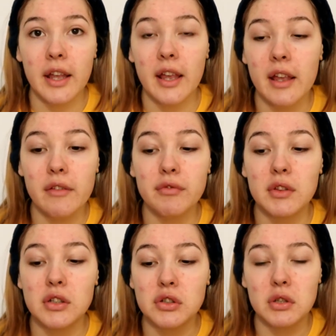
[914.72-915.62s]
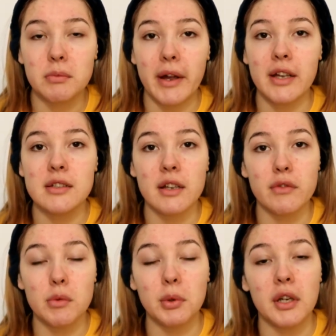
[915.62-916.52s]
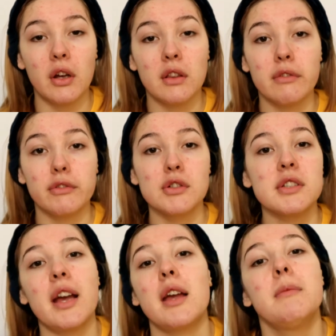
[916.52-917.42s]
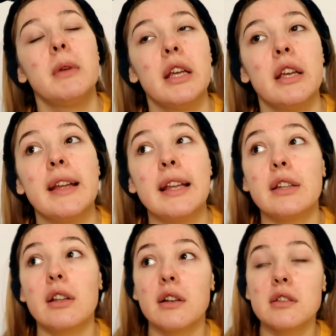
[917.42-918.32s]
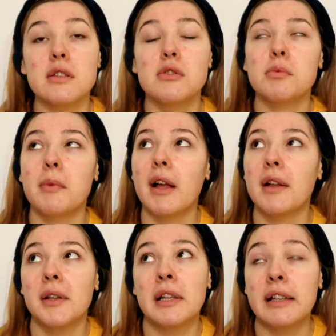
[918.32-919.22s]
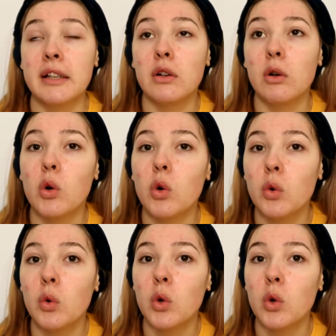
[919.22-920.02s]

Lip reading: If the sheet mask, if you put it on the first time, it does smell a little